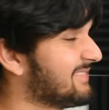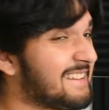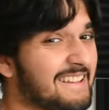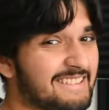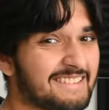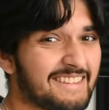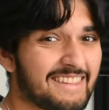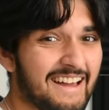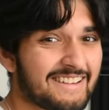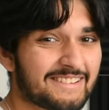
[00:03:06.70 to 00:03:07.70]
Isn't
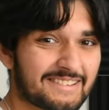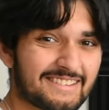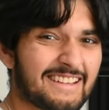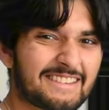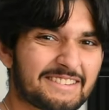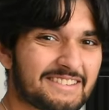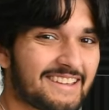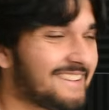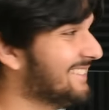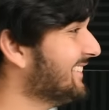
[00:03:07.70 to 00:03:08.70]
that just
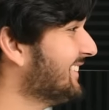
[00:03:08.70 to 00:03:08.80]
insane?